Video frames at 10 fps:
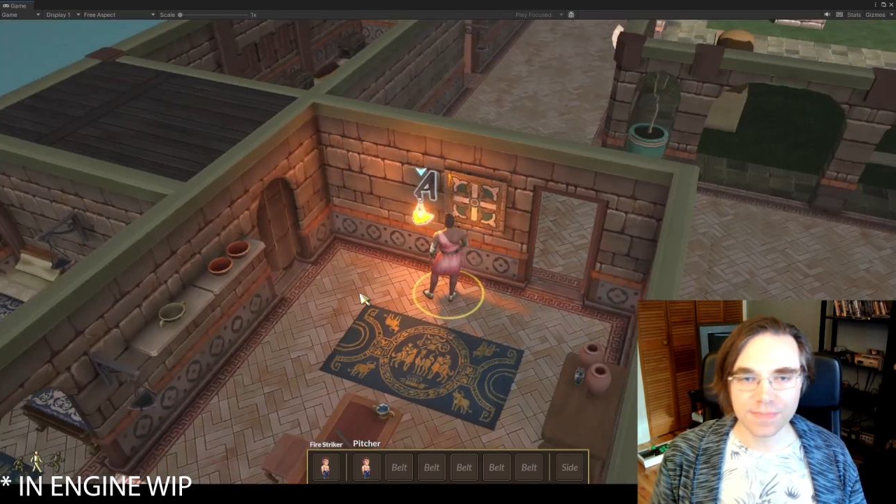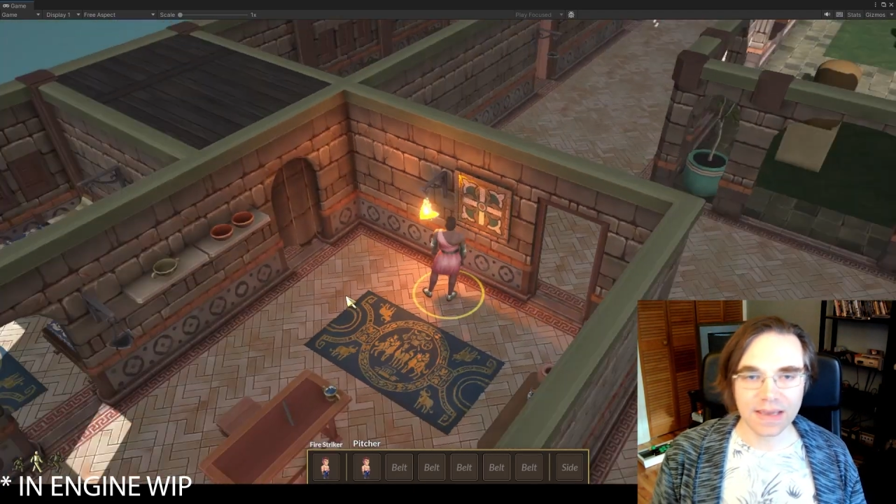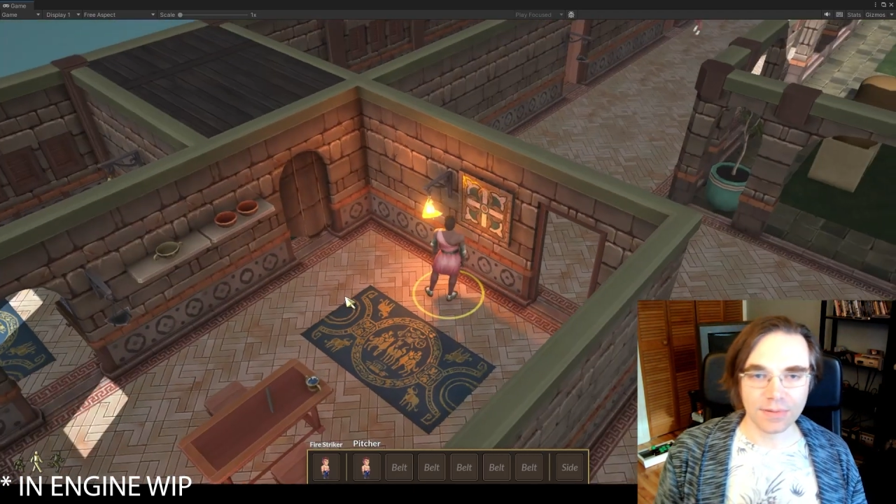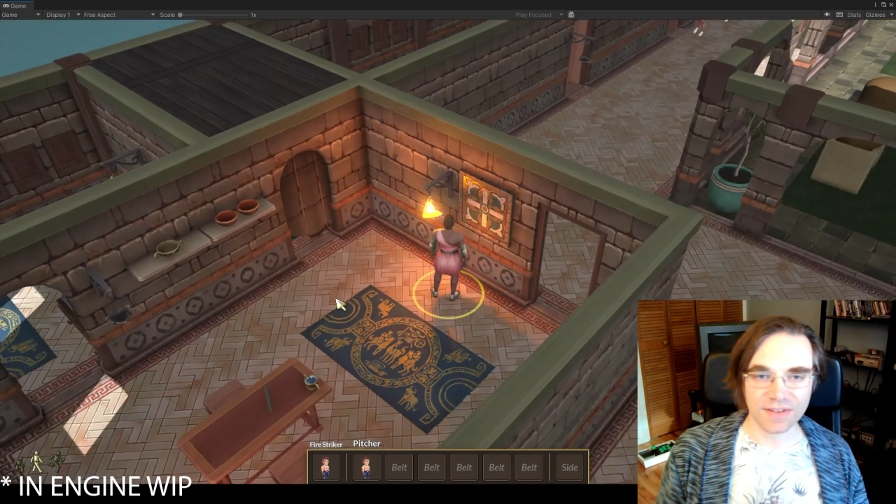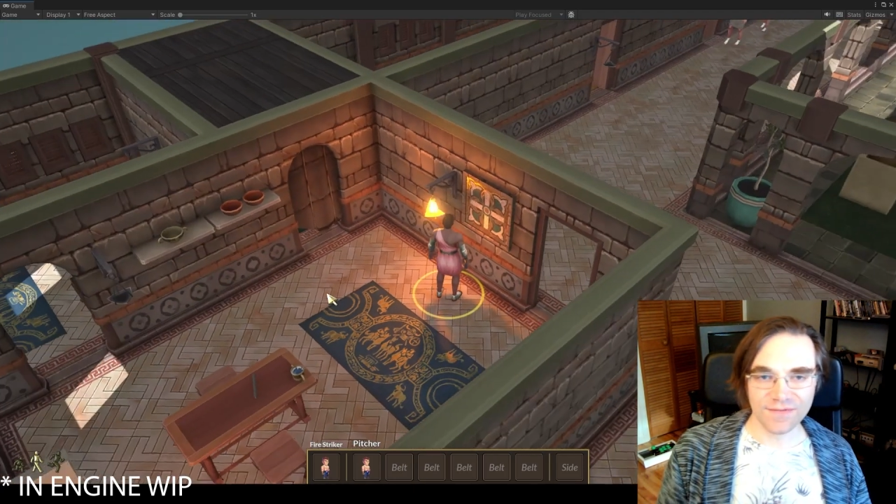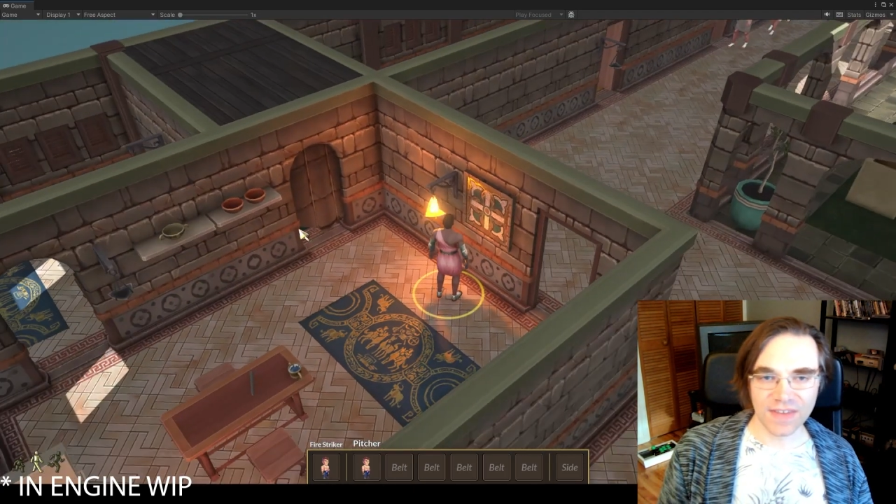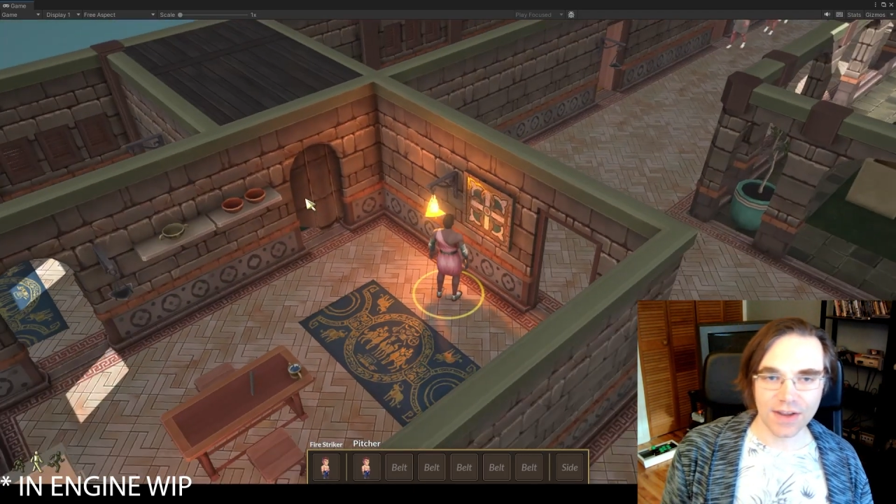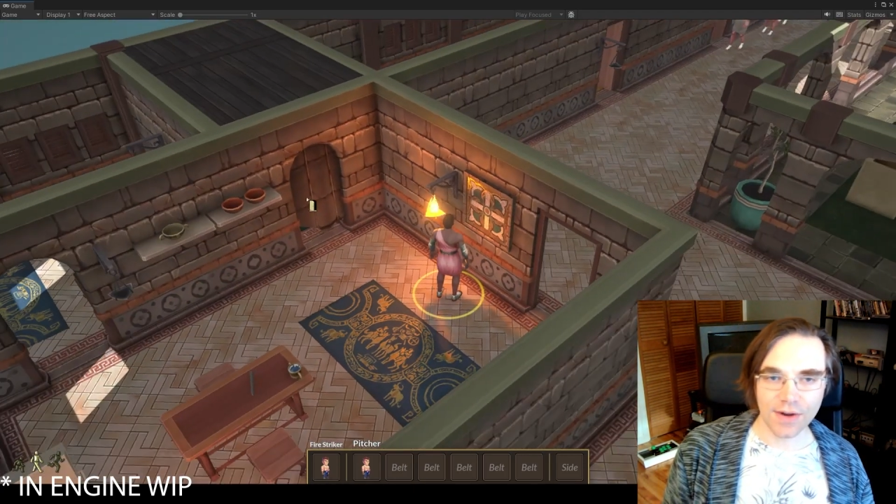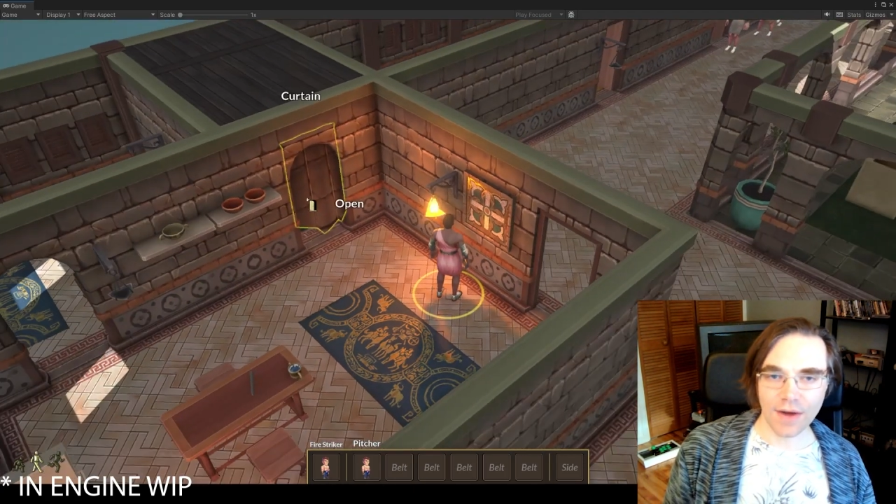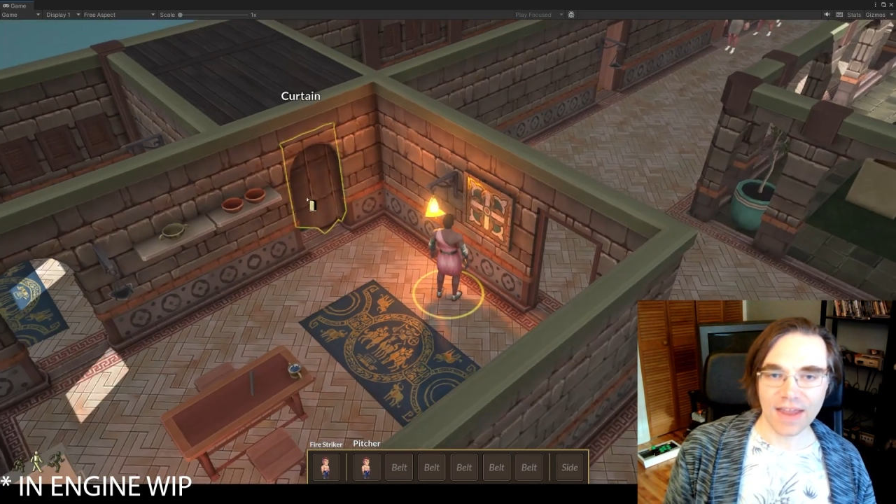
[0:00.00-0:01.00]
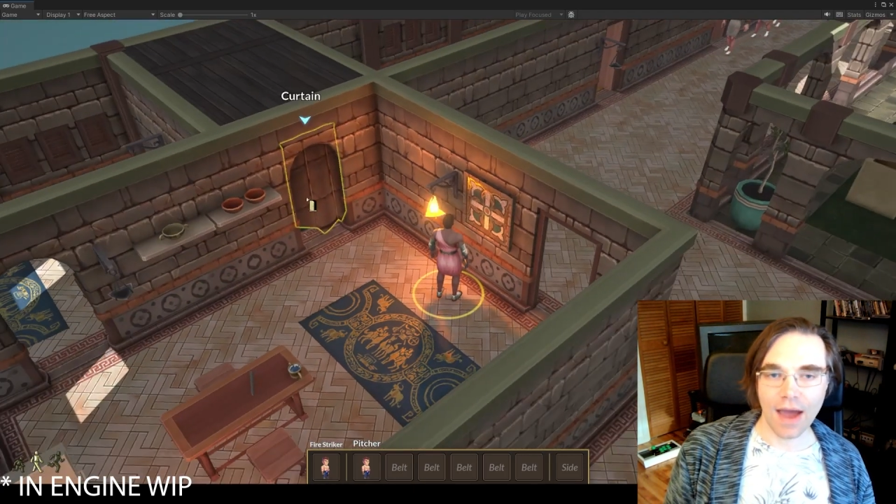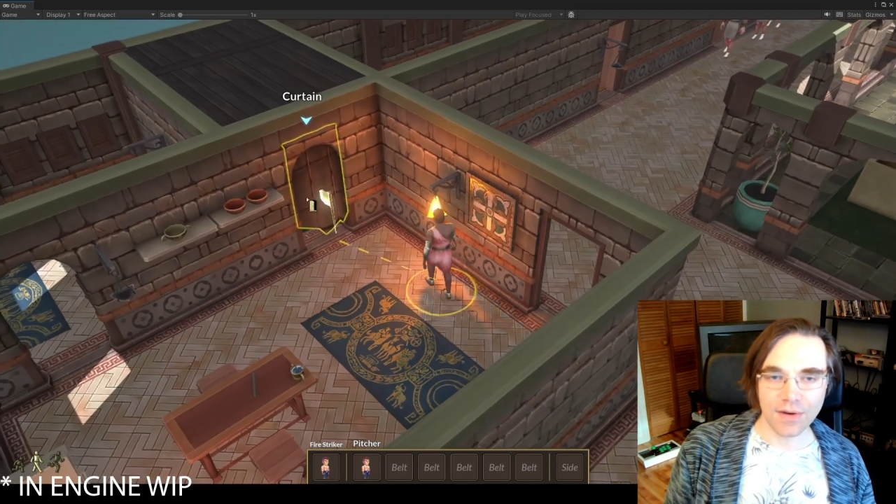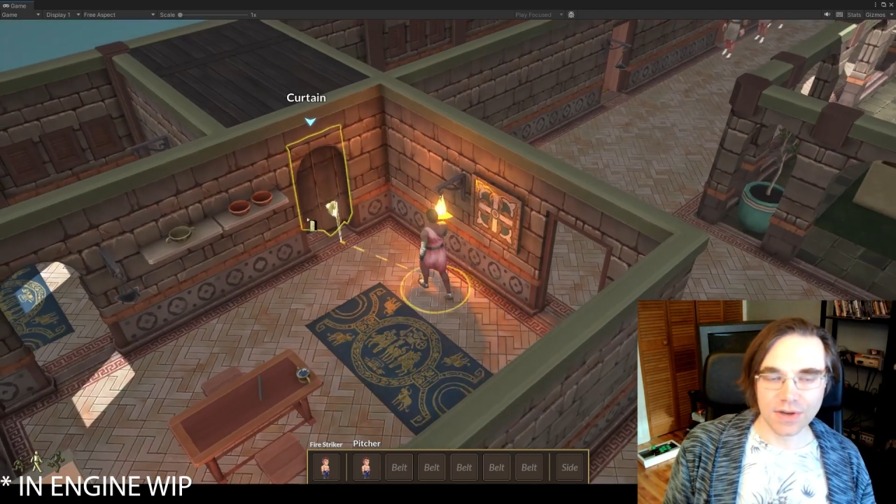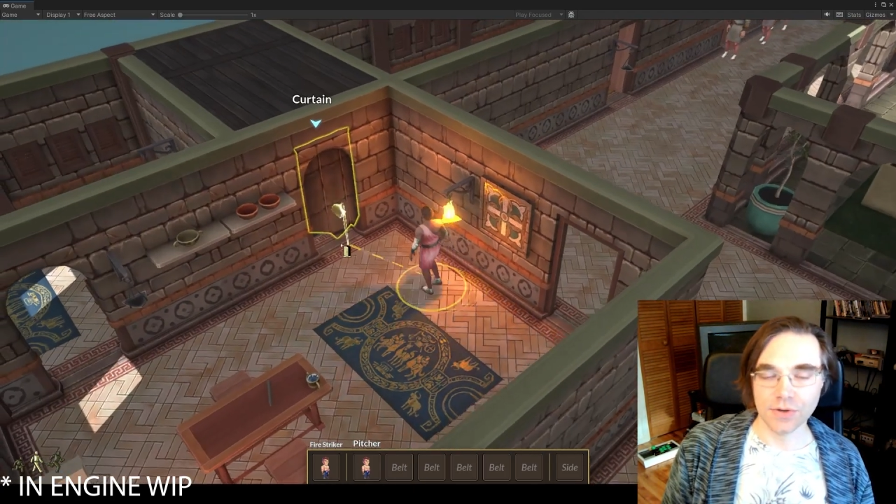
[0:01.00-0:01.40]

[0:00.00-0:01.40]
be able to figure out how to